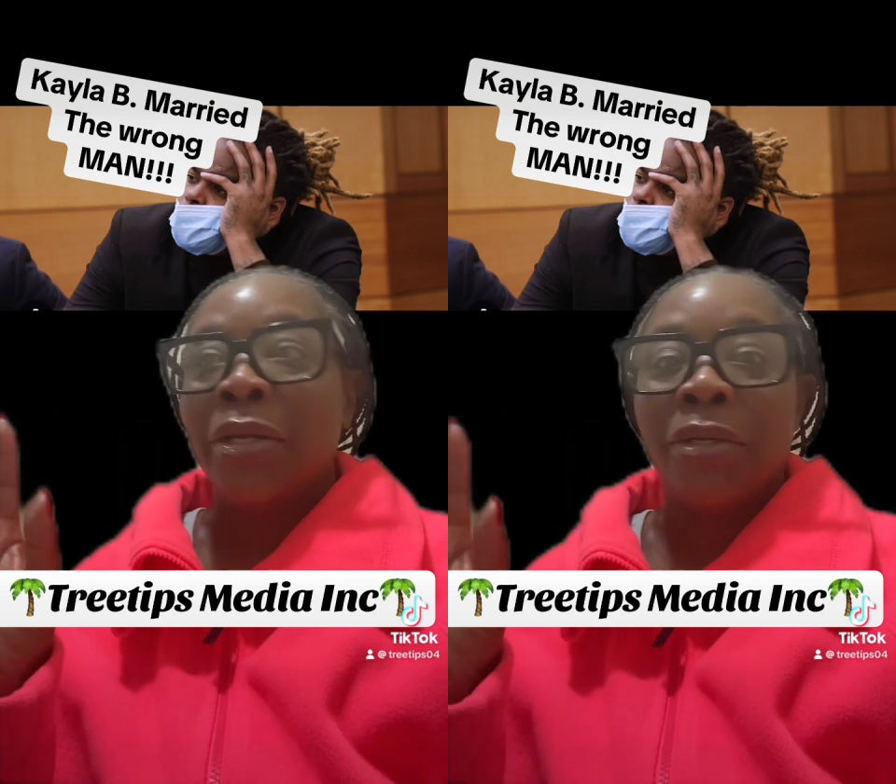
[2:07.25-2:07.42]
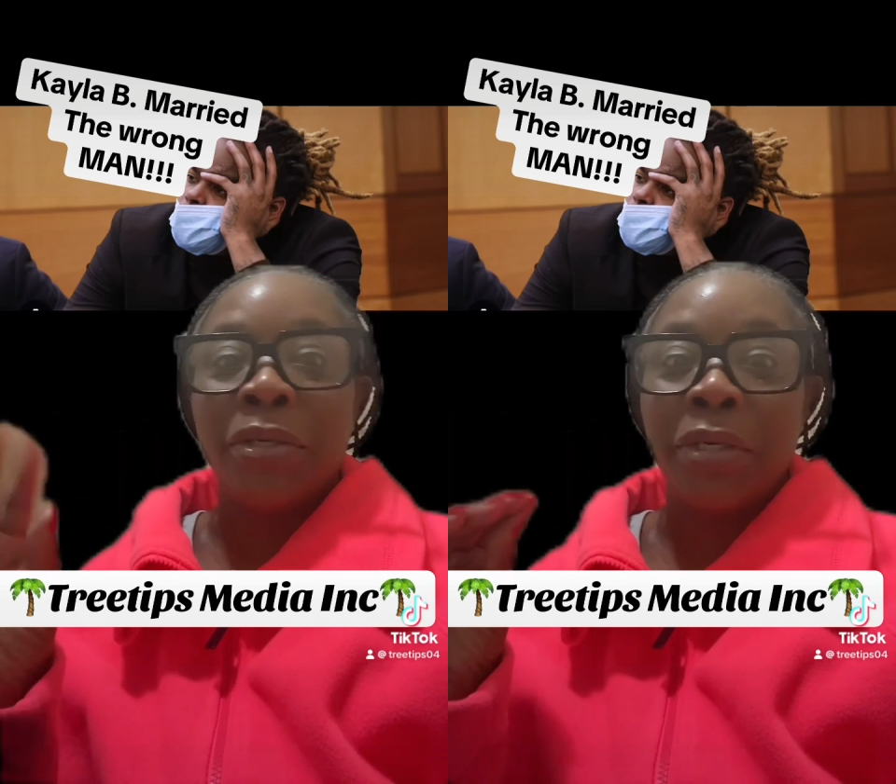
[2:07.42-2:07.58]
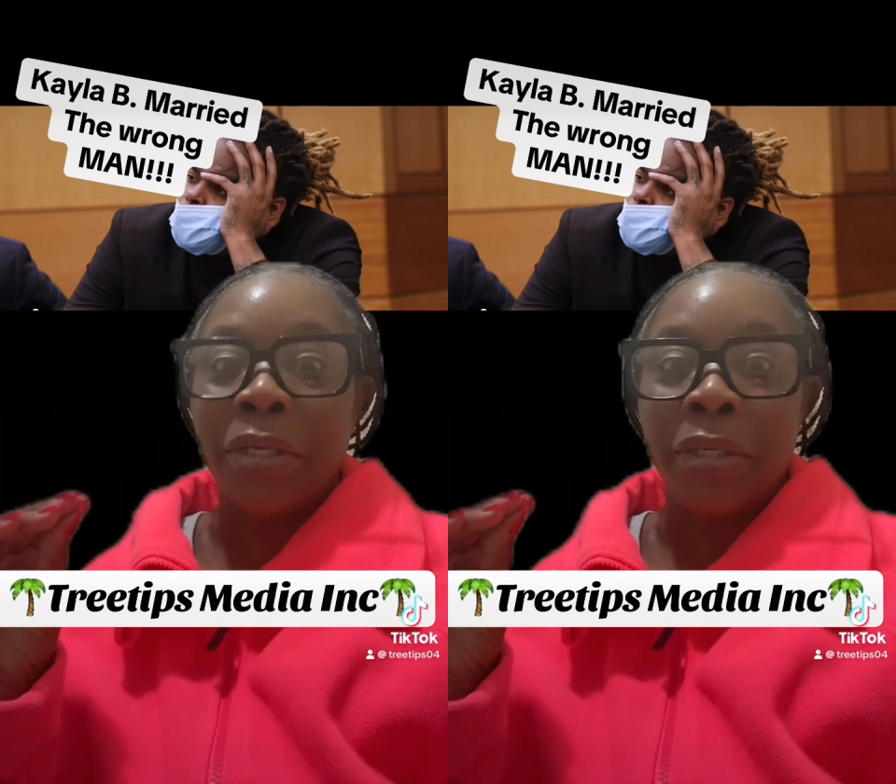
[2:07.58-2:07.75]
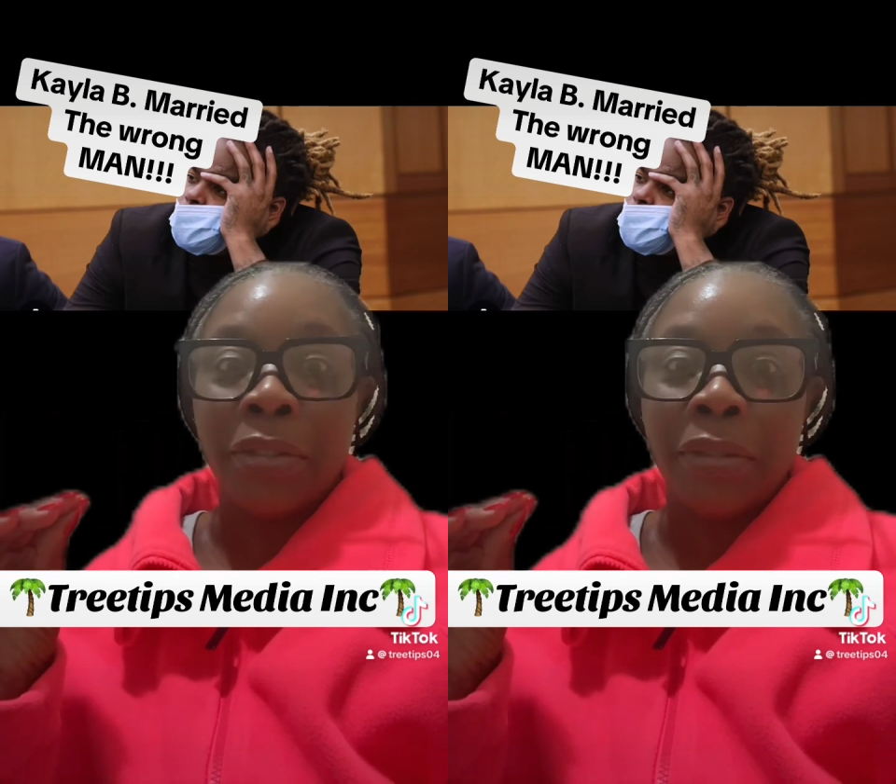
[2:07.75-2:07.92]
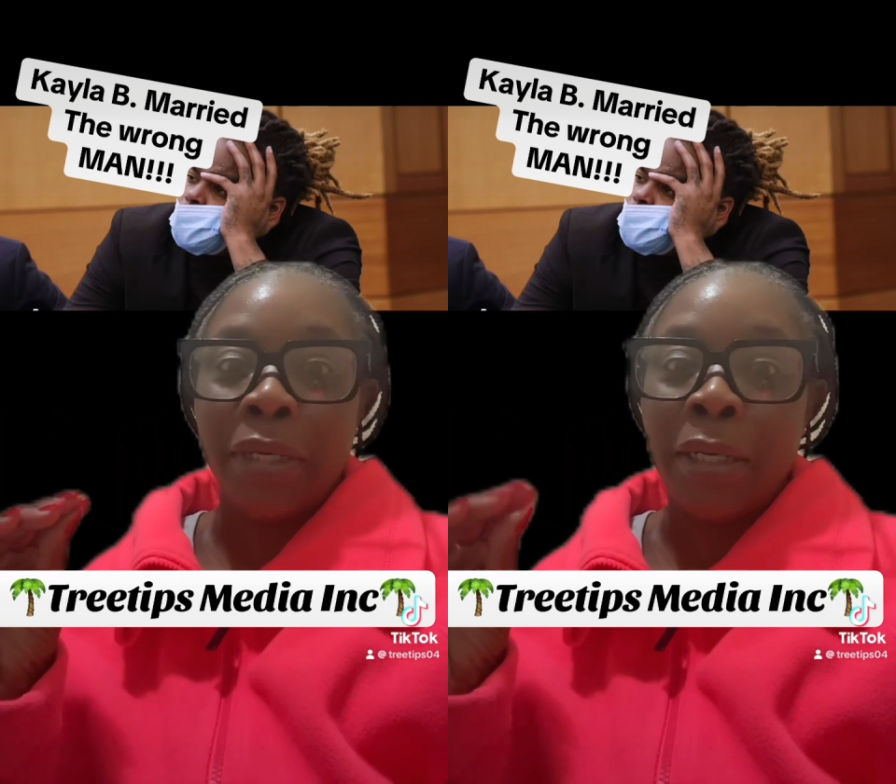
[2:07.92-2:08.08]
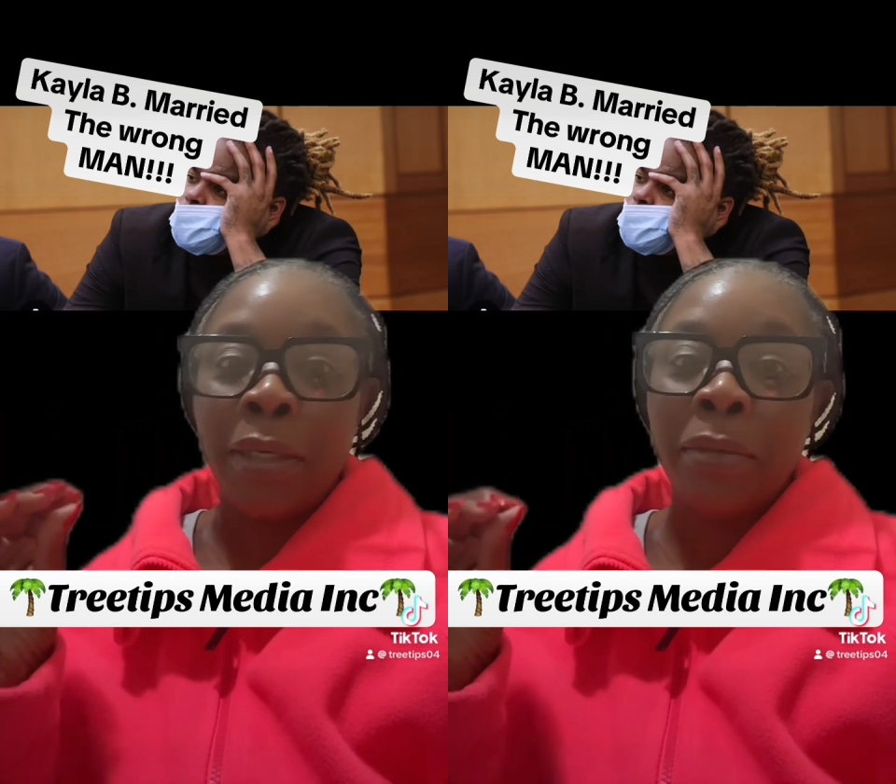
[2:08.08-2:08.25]

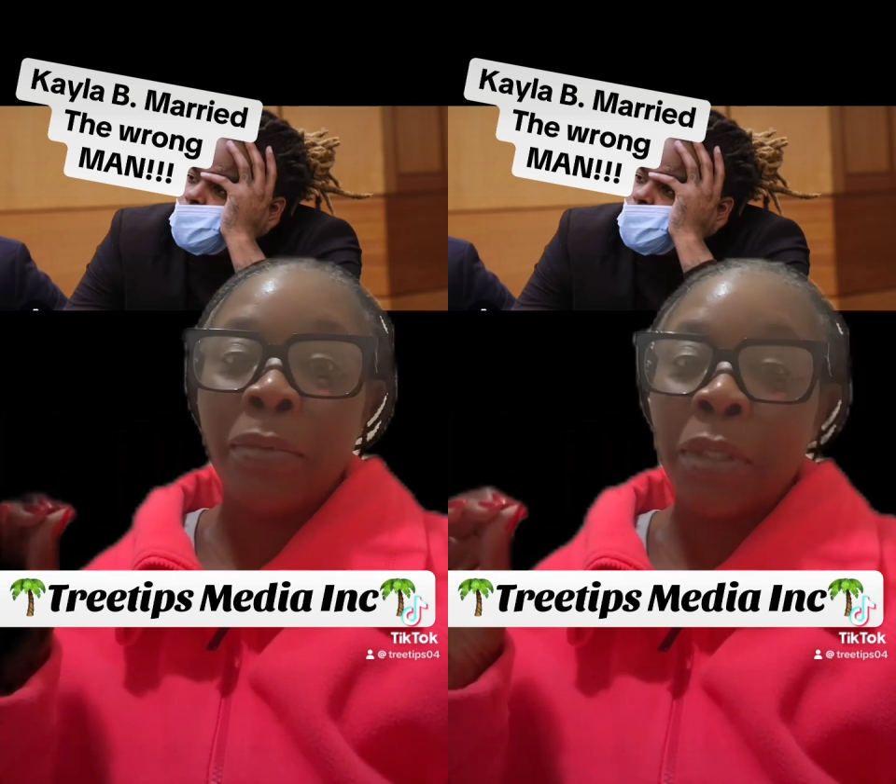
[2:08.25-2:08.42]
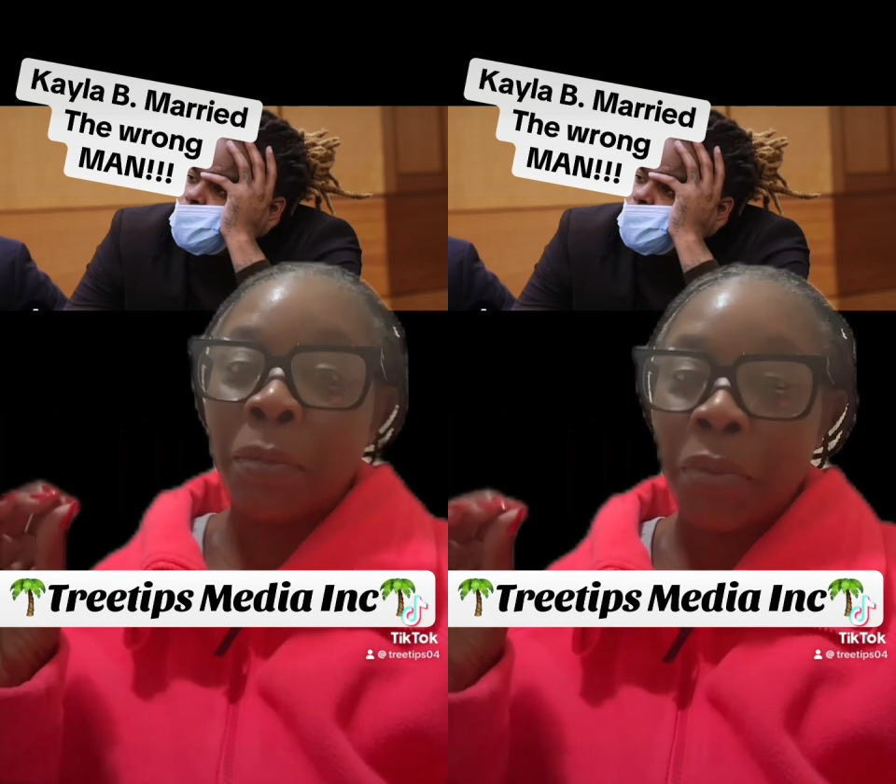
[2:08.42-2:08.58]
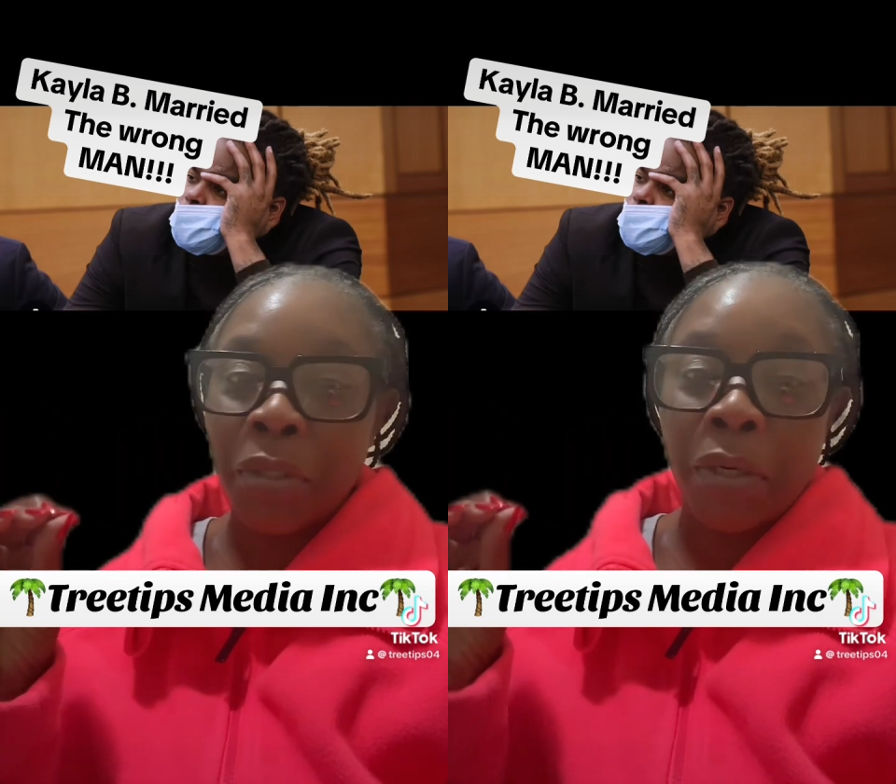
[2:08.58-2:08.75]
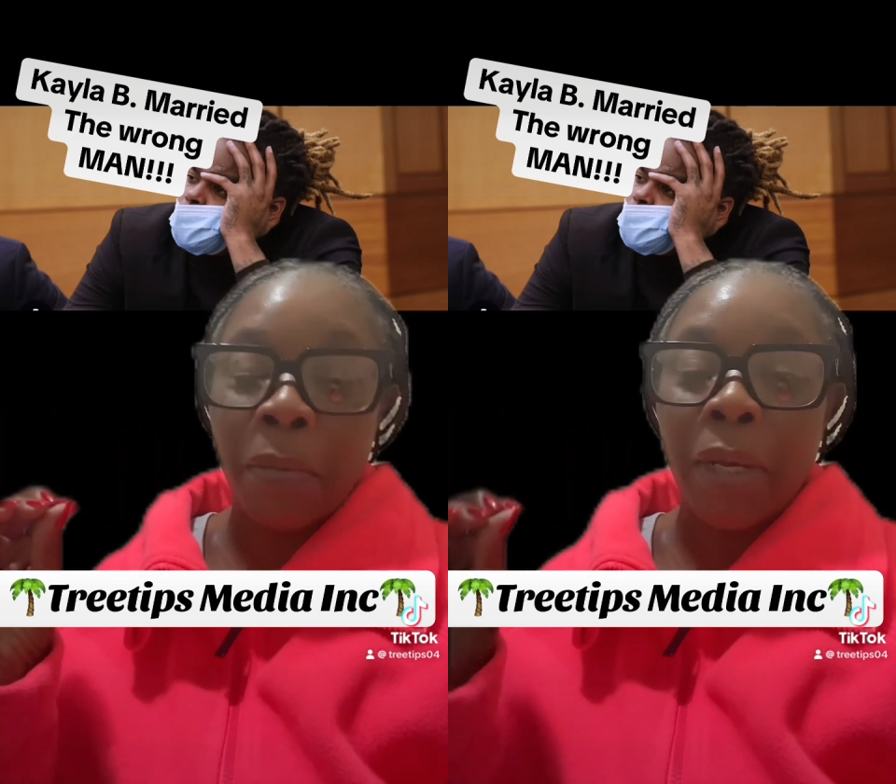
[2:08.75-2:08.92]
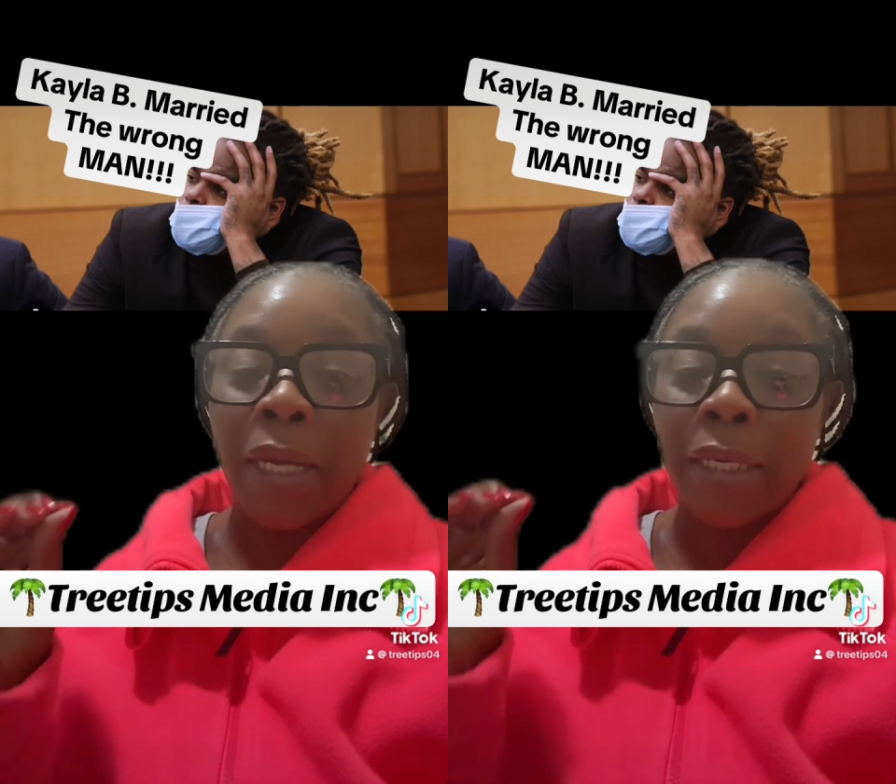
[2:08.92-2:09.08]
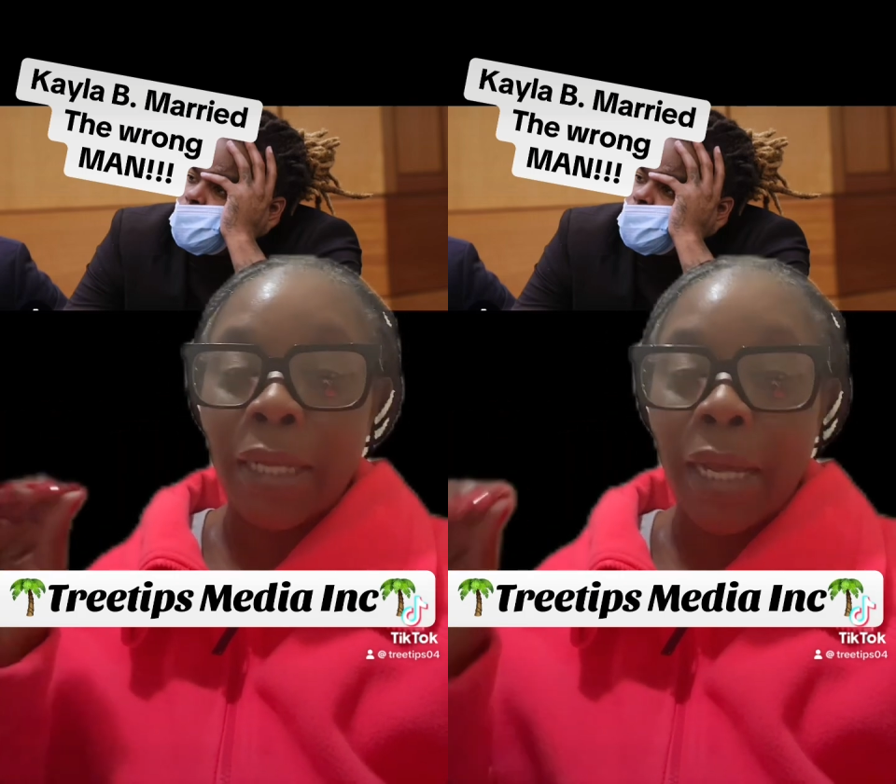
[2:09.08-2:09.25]
don't want to put
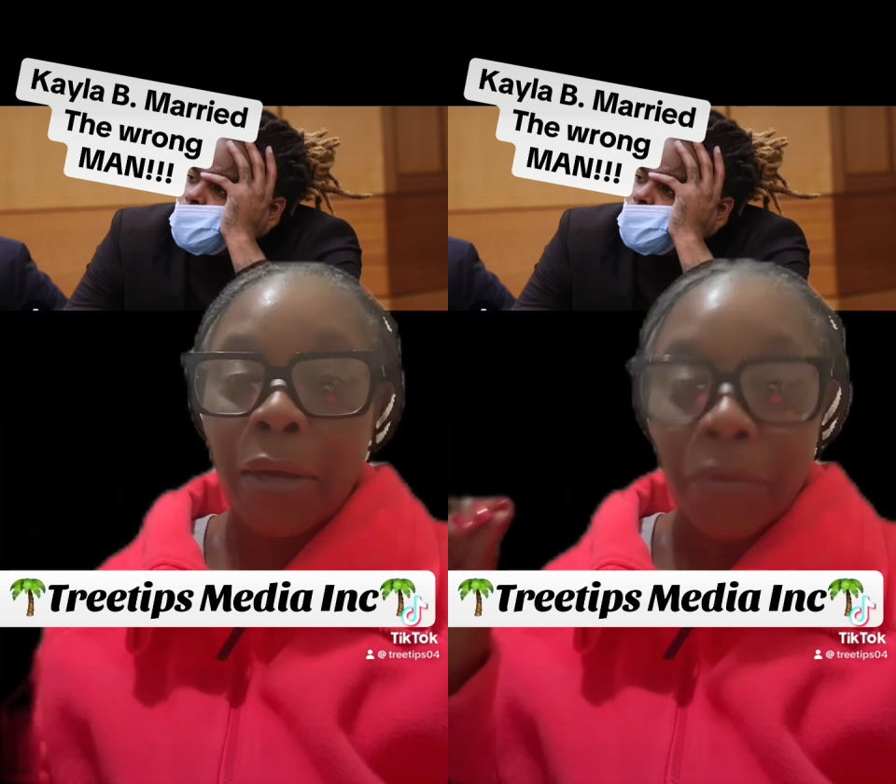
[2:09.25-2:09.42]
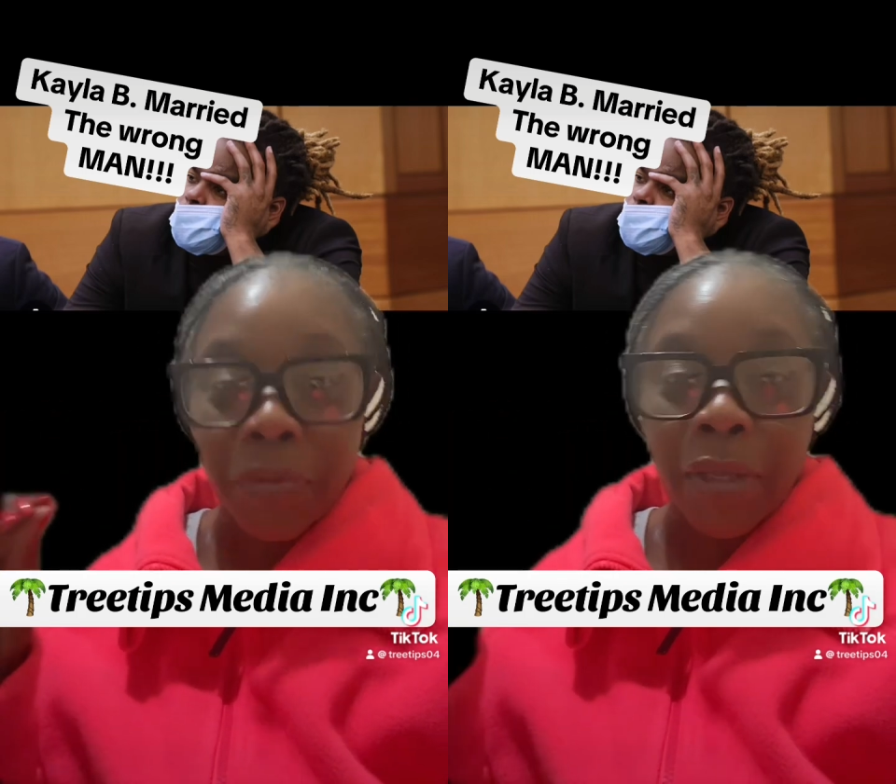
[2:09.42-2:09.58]
nobody out